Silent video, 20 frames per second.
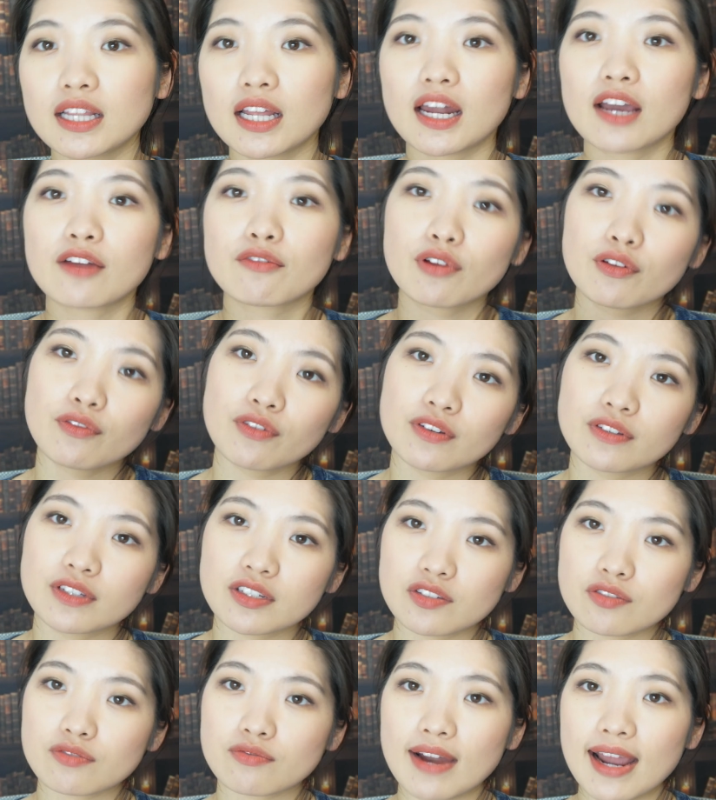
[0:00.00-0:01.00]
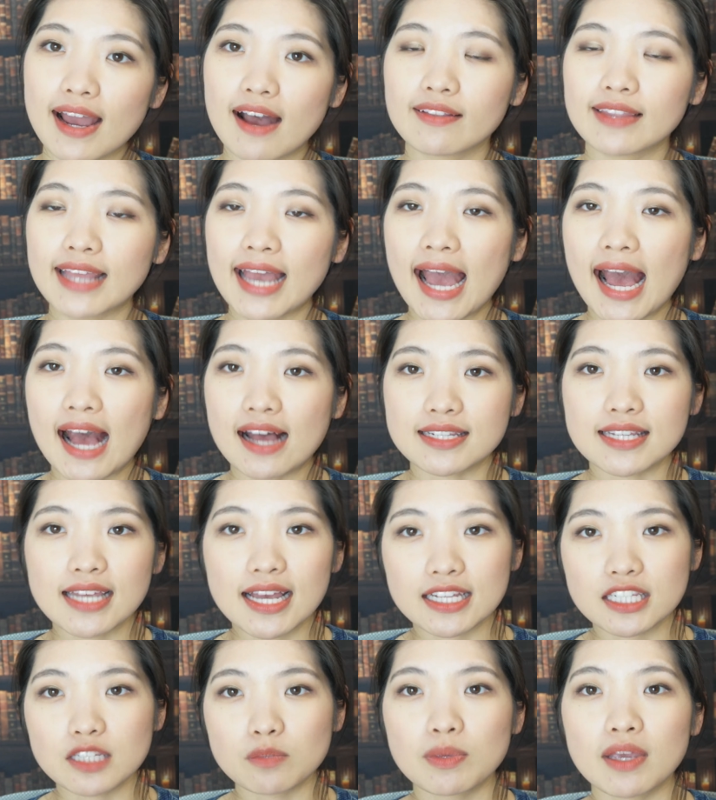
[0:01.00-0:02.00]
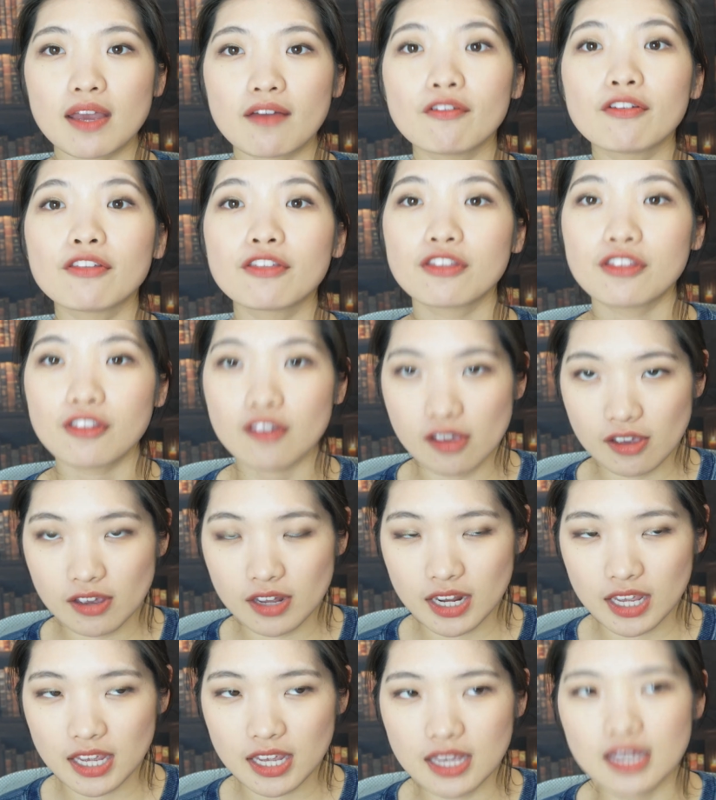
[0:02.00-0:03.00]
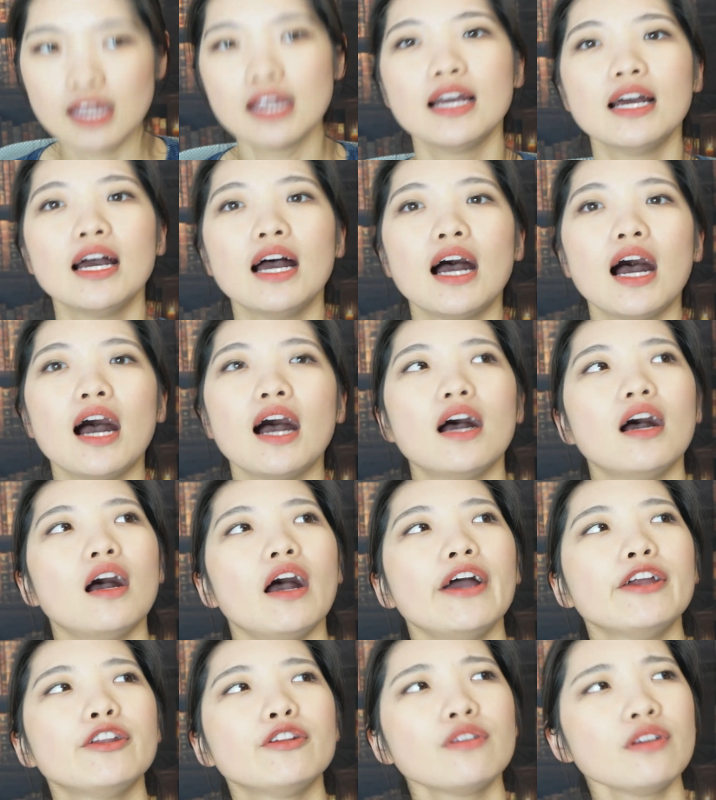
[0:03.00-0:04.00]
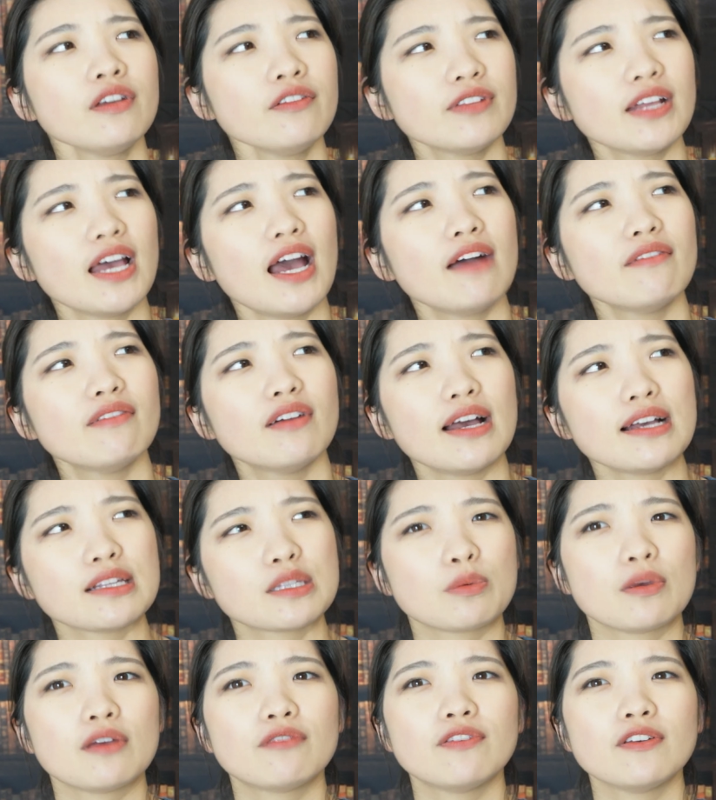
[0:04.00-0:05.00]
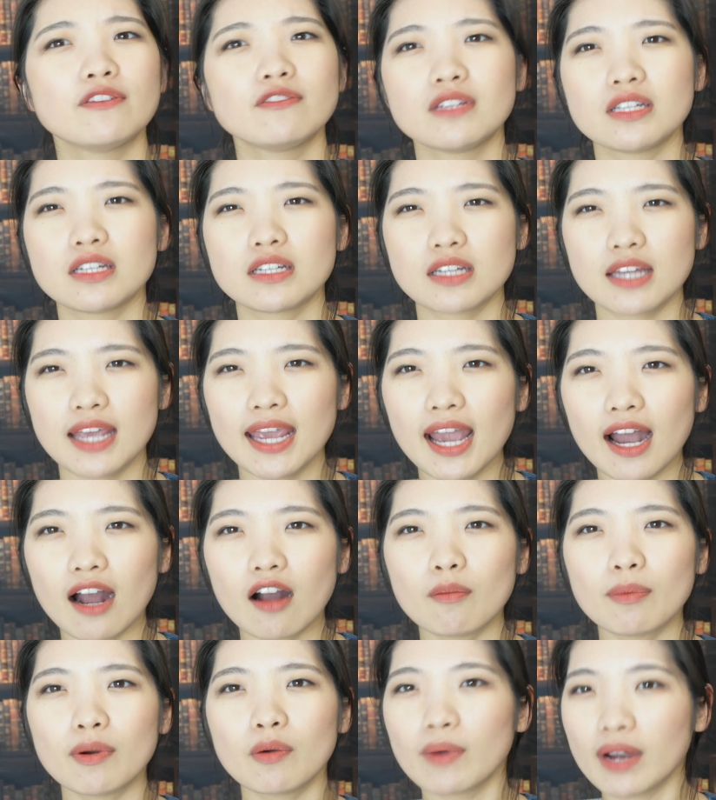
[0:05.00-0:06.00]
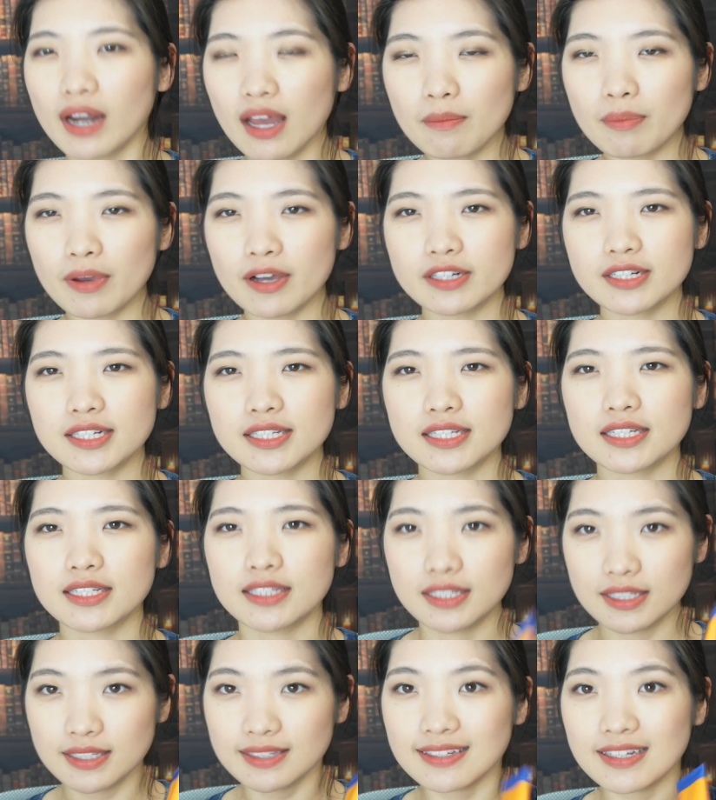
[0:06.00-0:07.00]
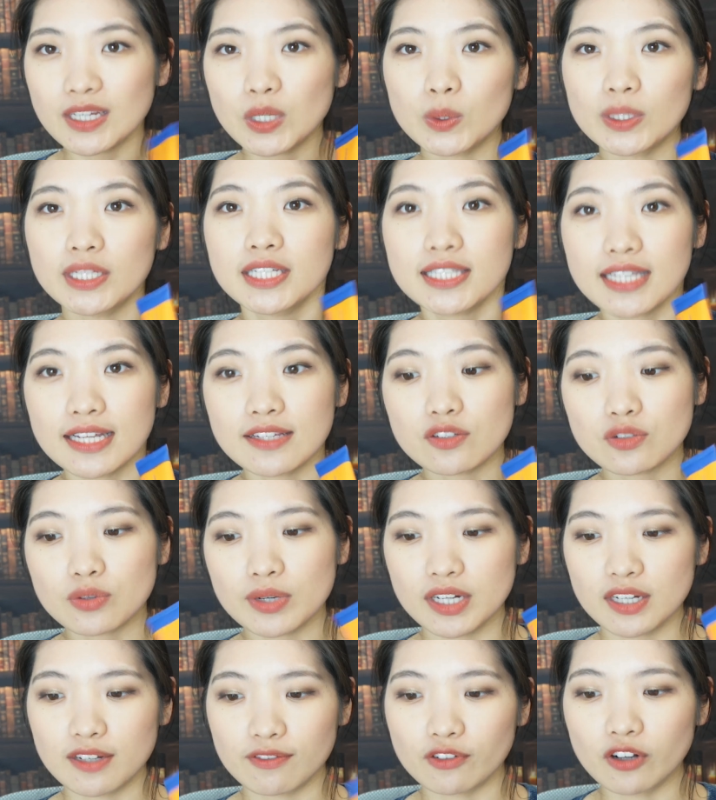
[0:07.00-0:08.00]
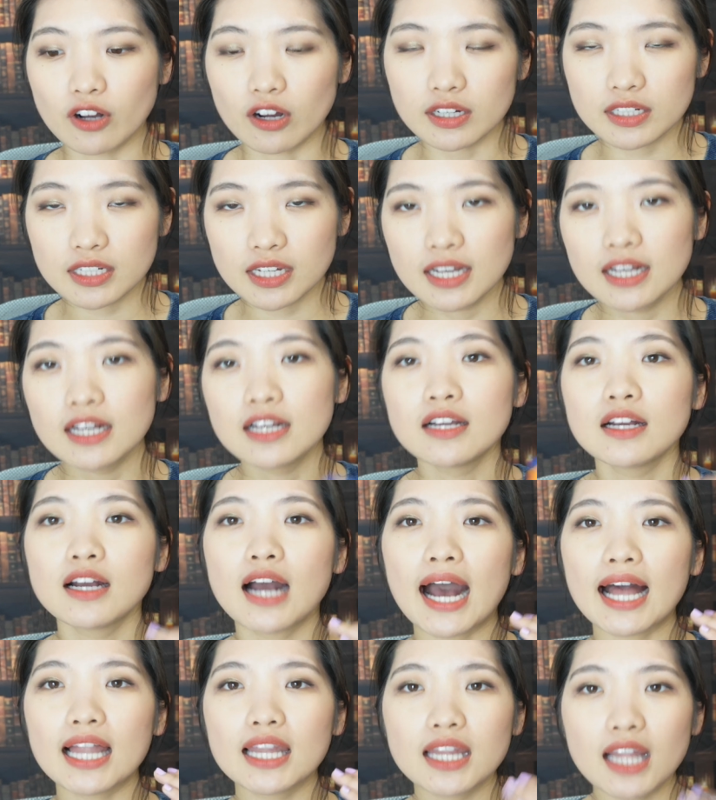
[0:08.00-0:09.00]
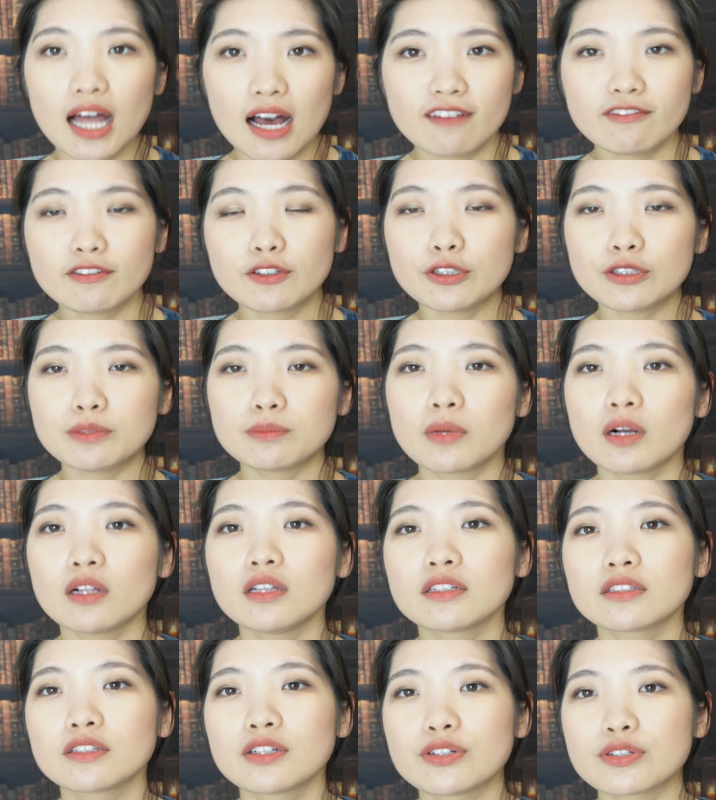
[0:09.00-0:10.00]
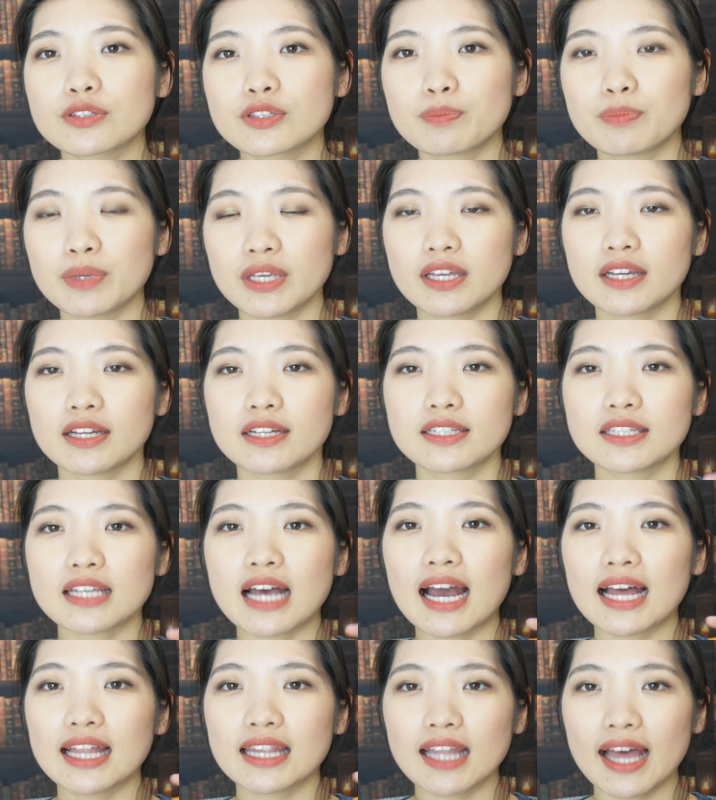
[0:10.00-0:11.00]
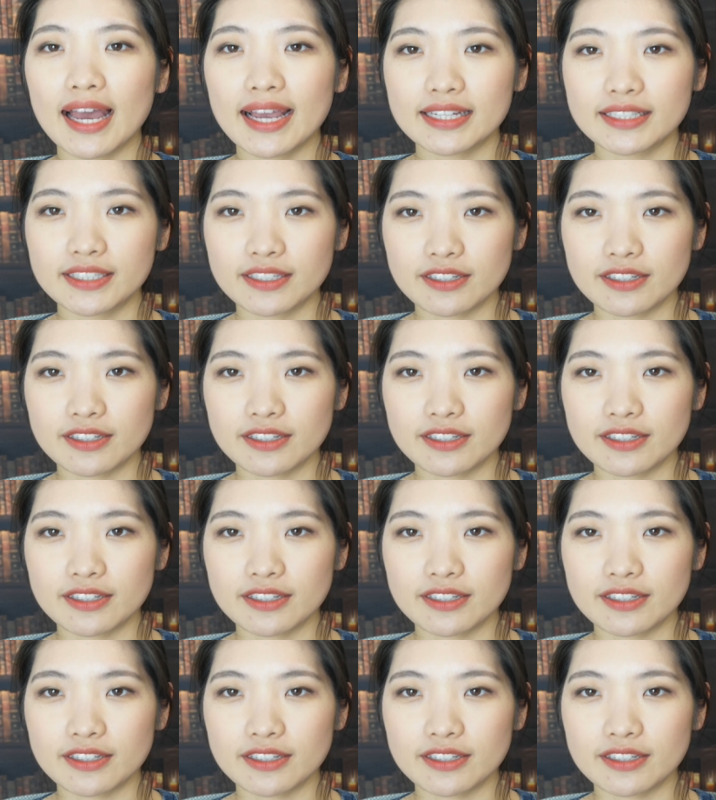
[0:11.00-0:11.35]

that I reviewed this round that has SPF 30. I don't know if they have an SPF 50 now, but when I purchased it, this is the only sunscreen they've got. I love Good Molecules because I like